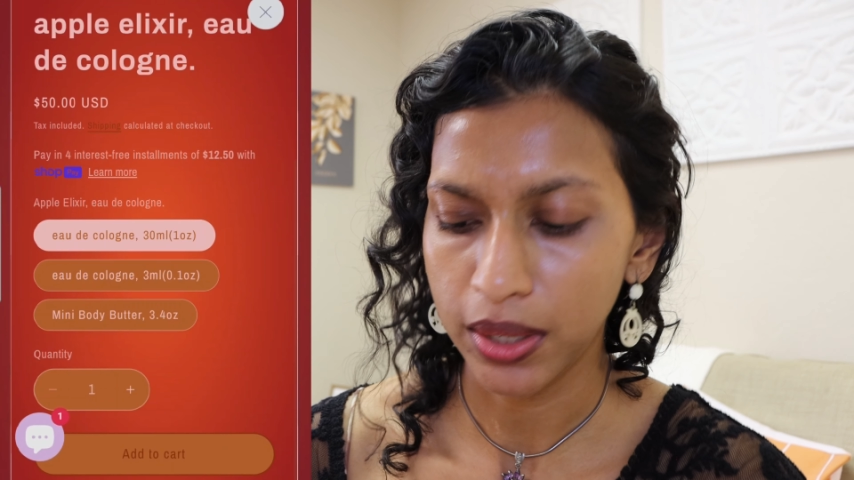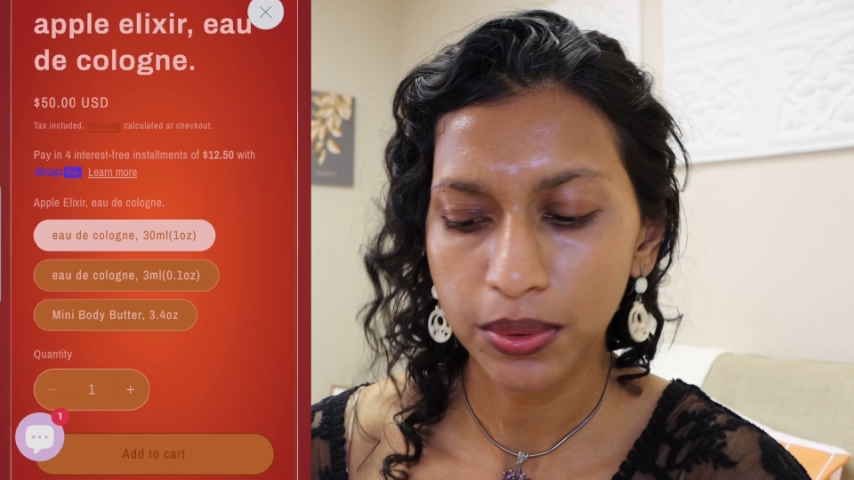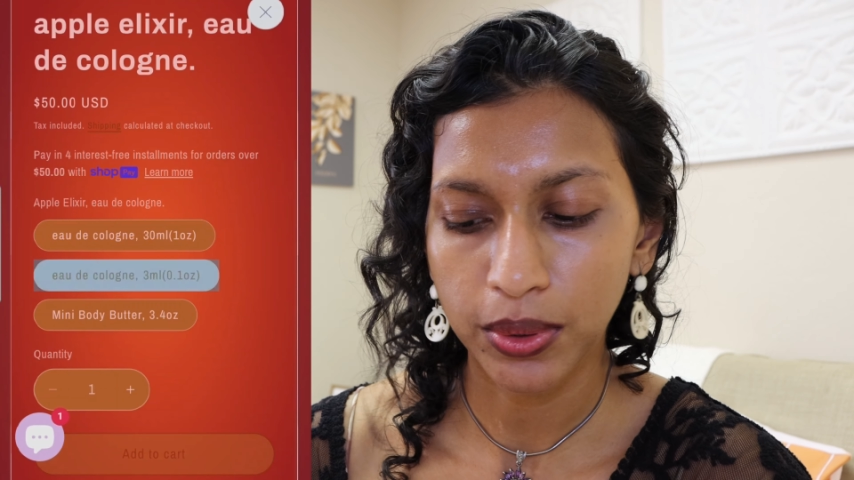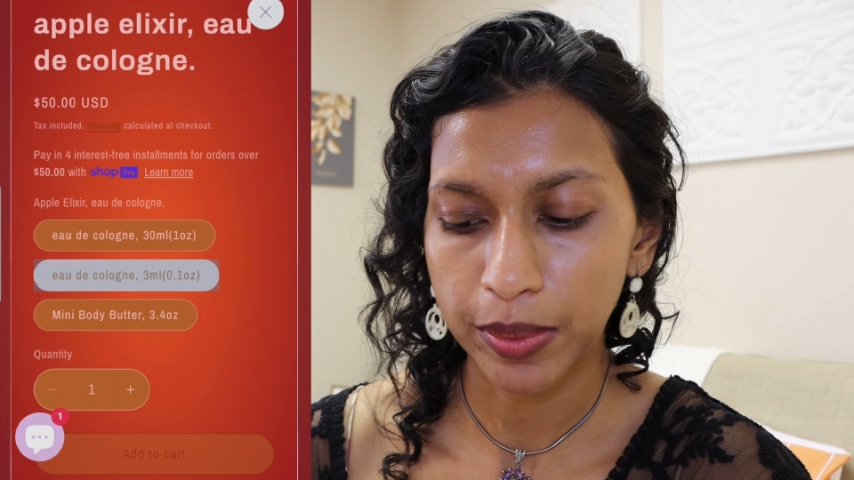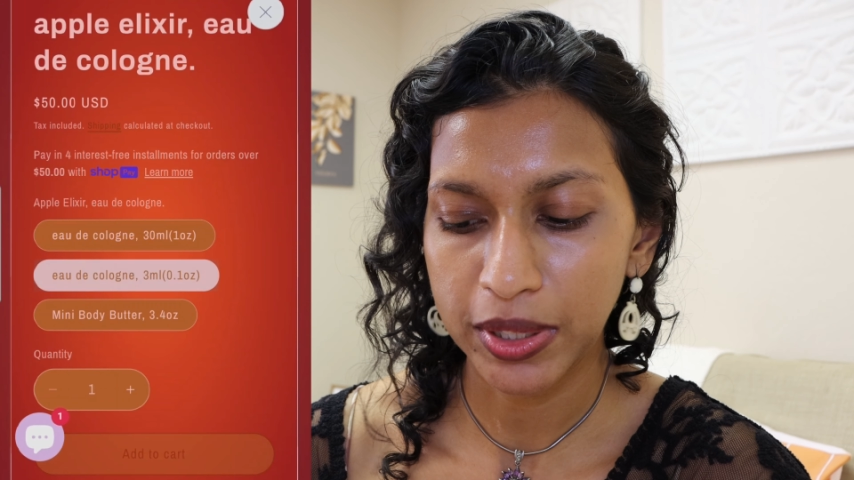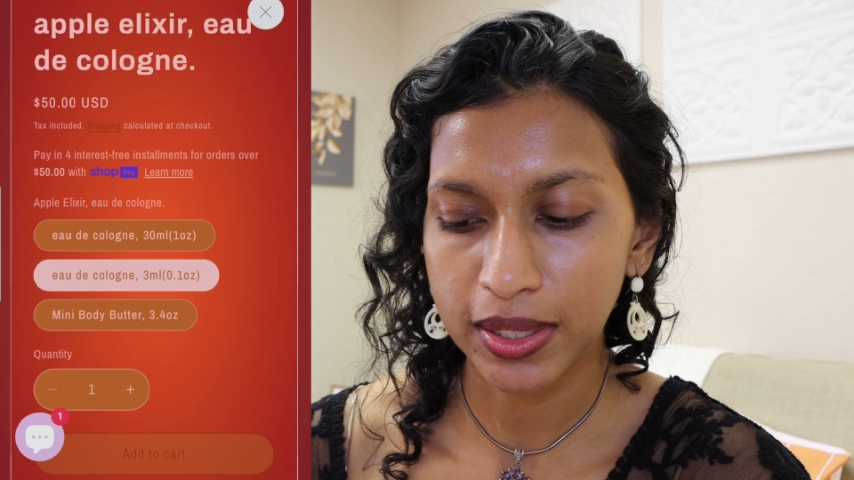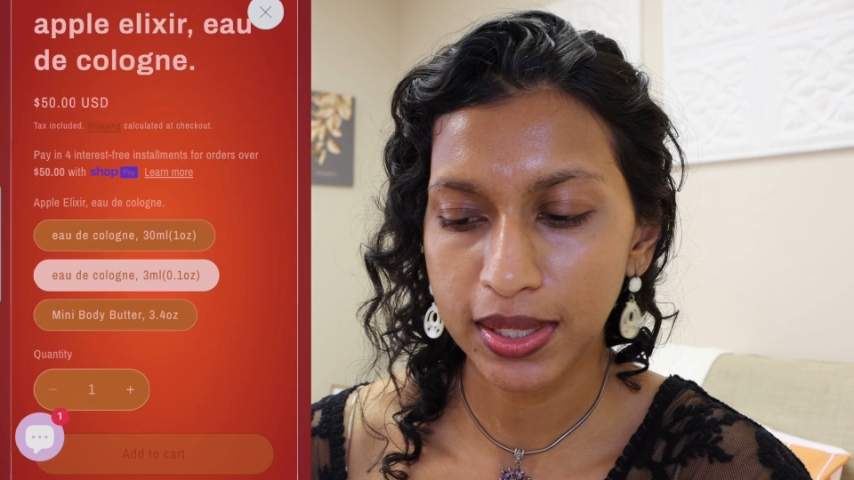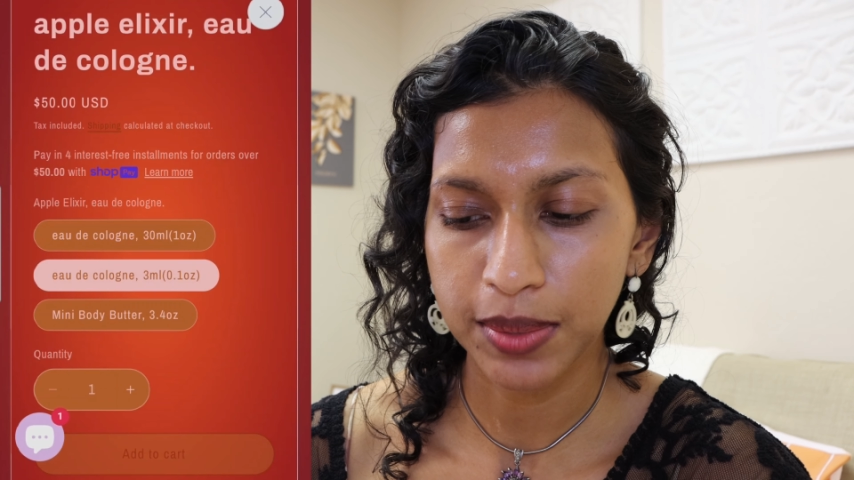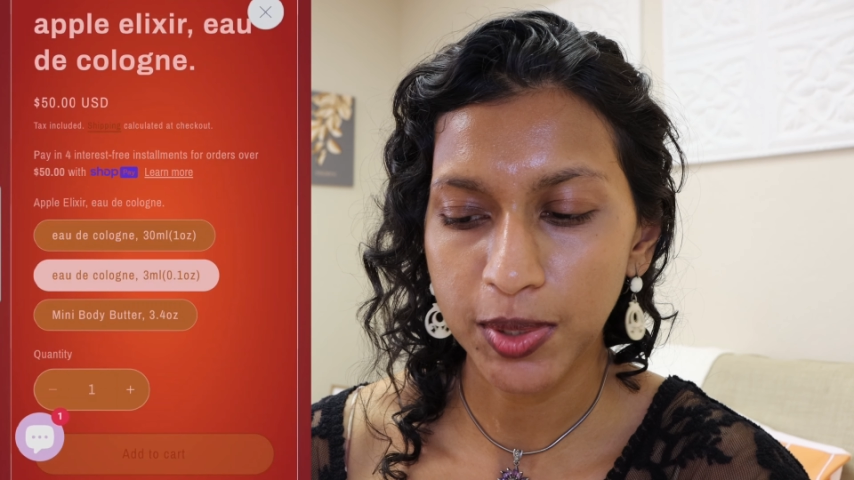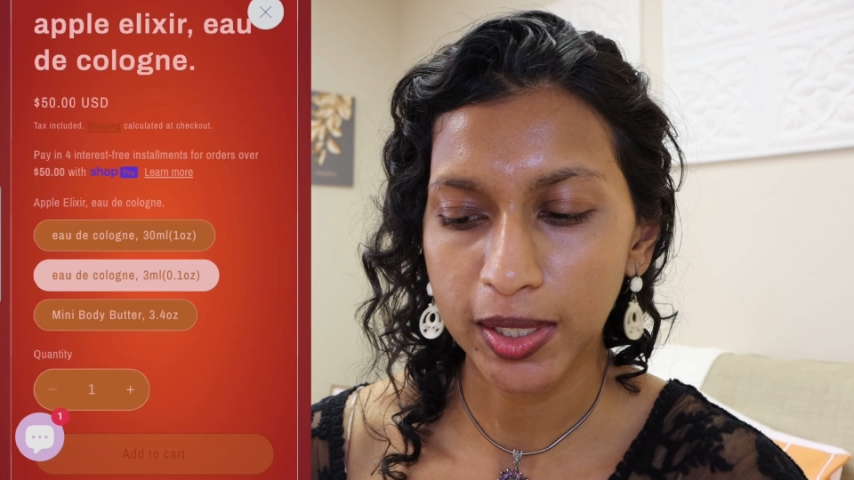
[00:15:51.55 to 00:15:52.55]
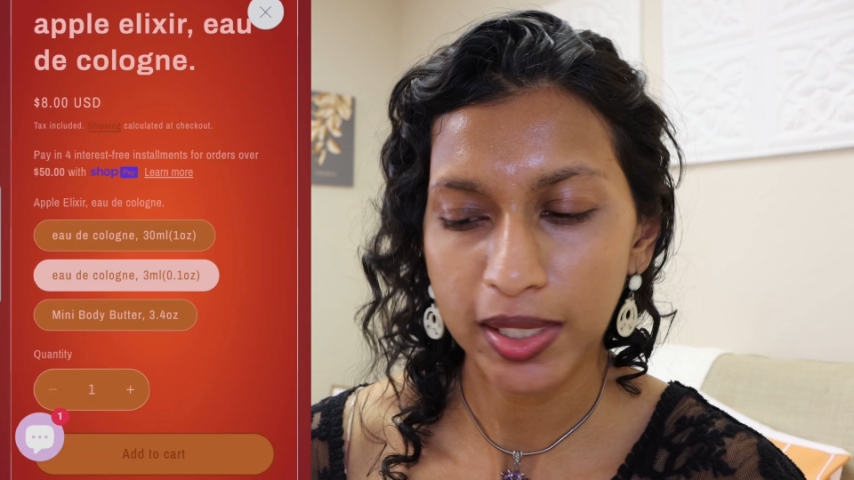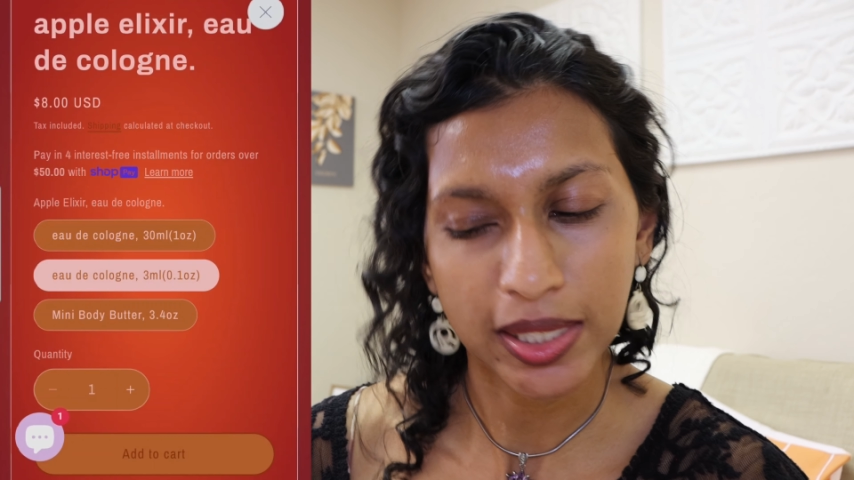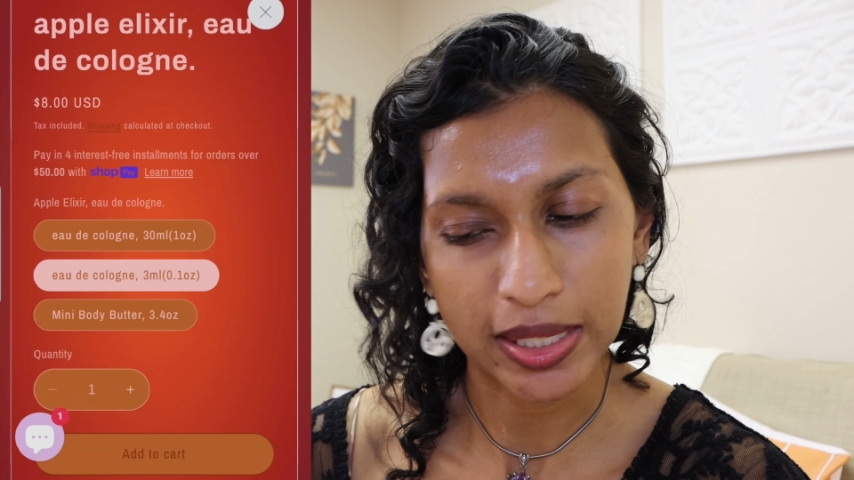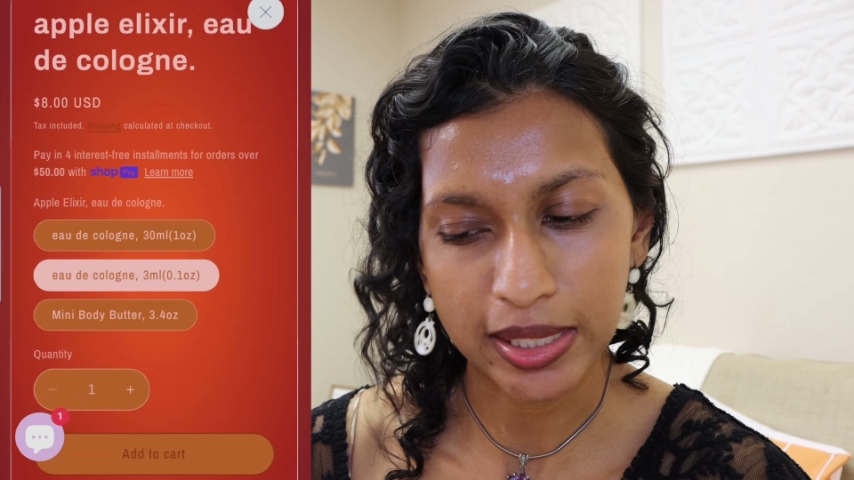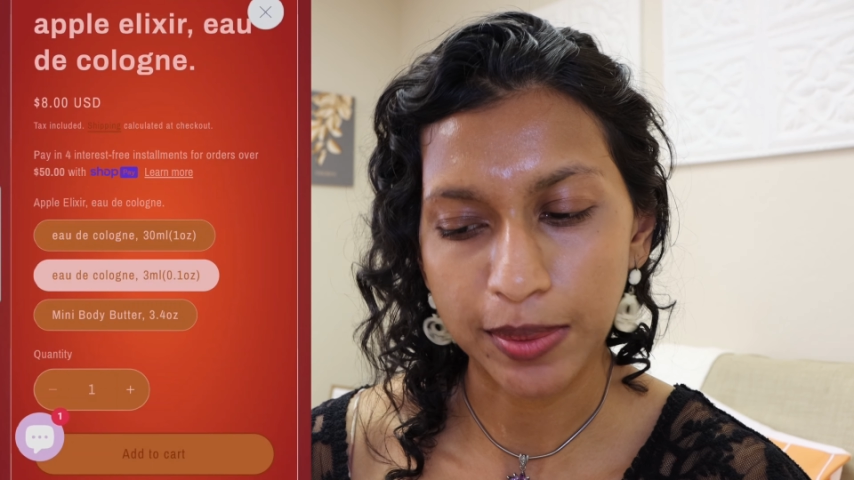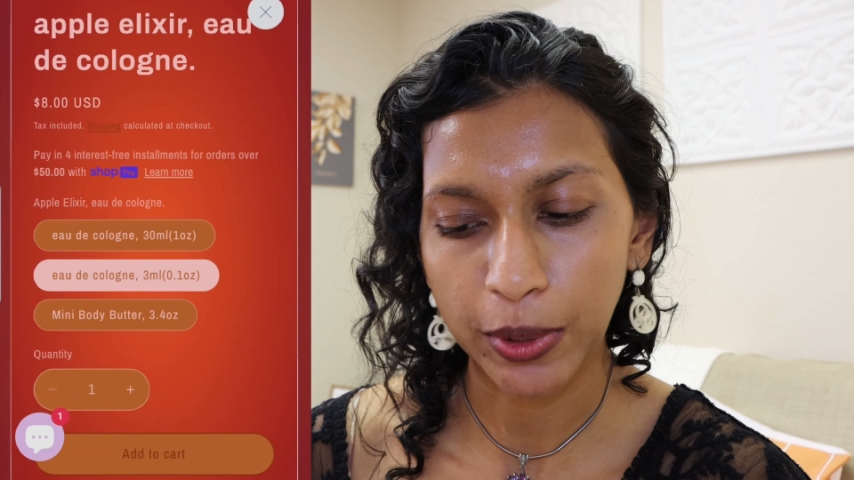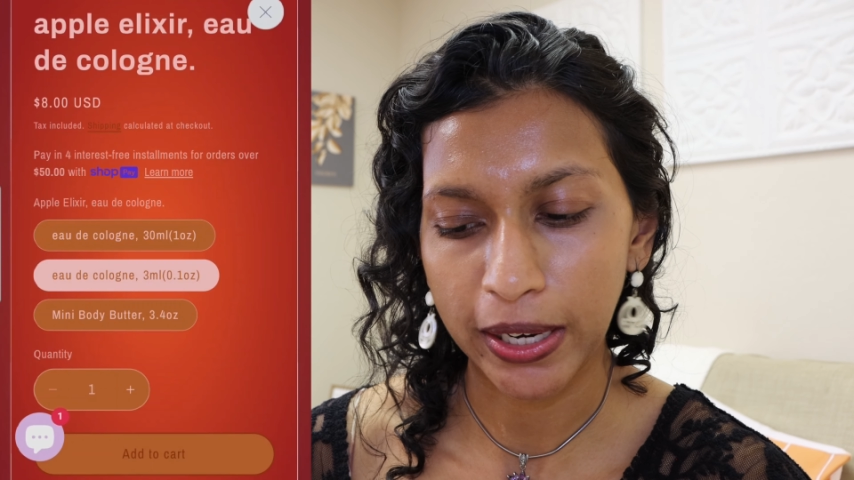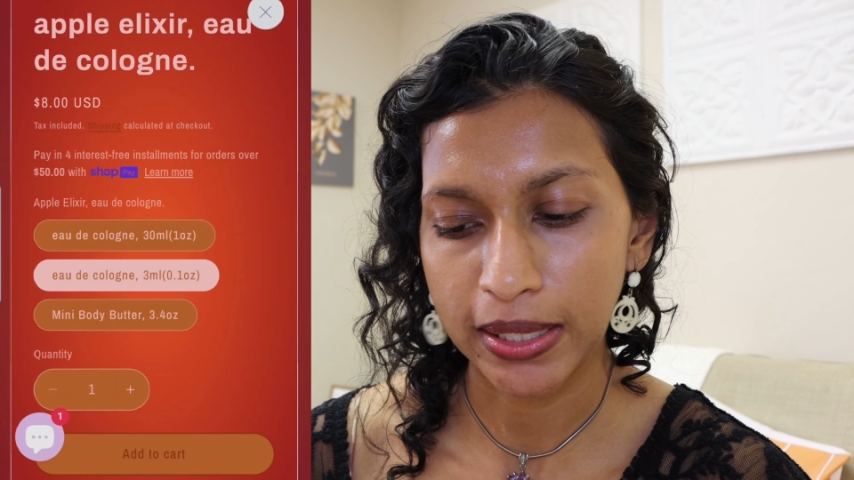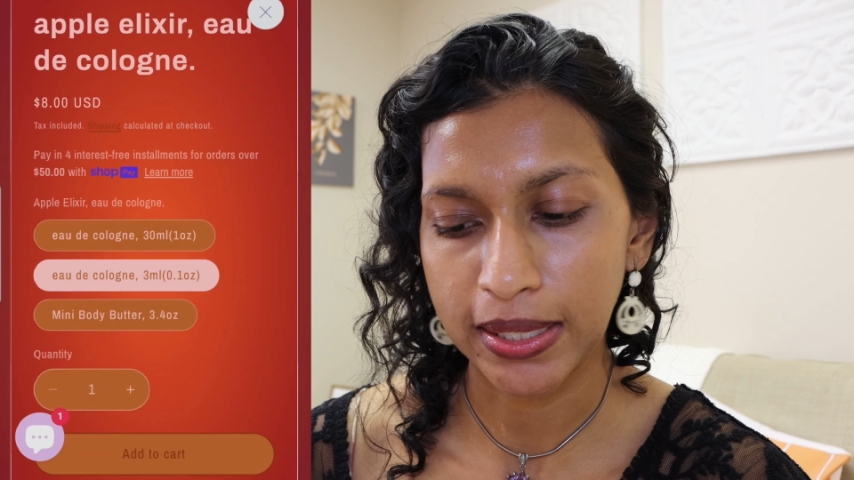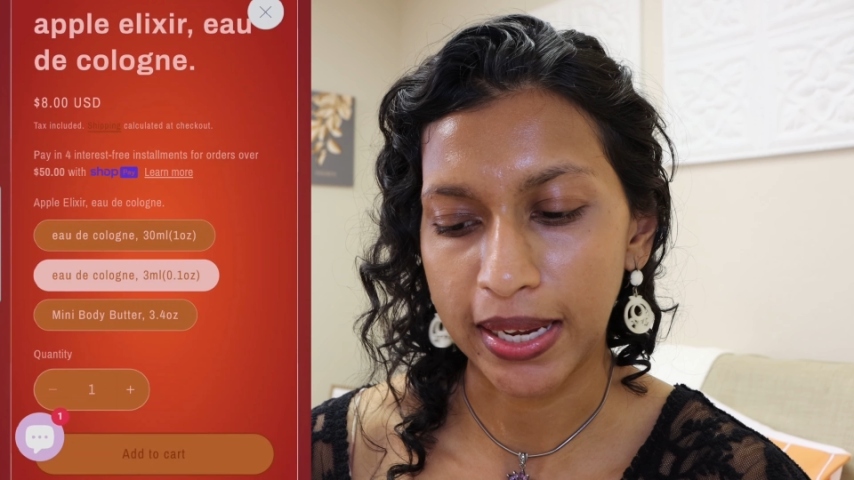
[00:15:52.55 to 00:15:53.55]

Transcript: I don't know, I mean, this seems like an indie brand,